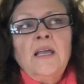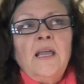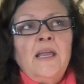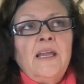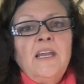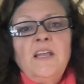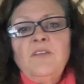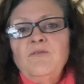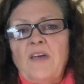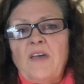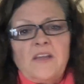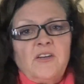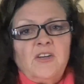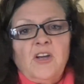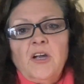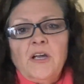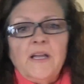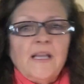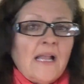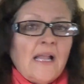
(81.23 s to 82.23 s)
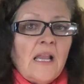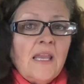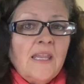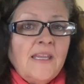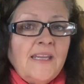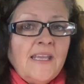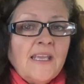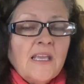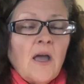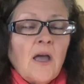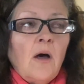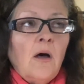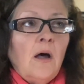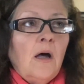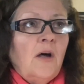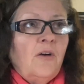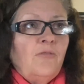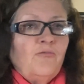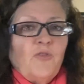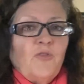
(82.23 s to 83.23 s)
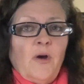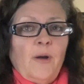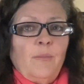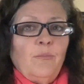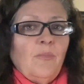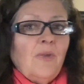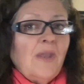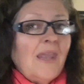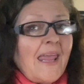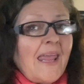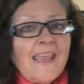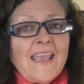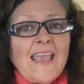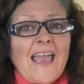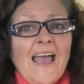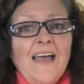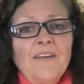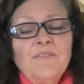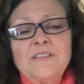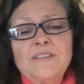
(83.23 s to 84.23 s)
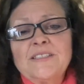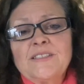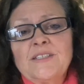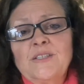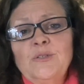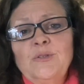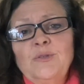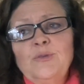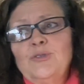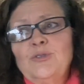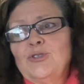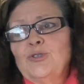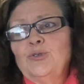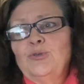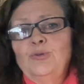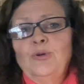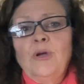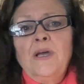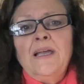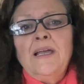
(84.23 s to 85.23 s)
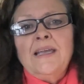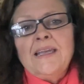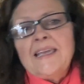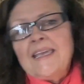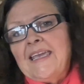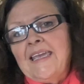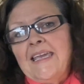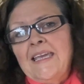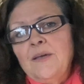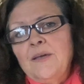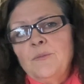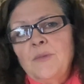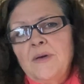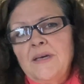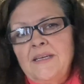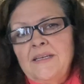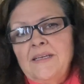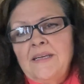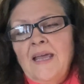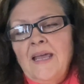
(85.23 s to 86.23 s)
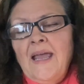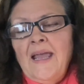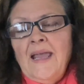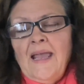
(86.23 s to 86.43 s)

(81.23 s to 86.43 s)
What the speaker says: Any veterinarian clinic from Lake Havasu to Kingman.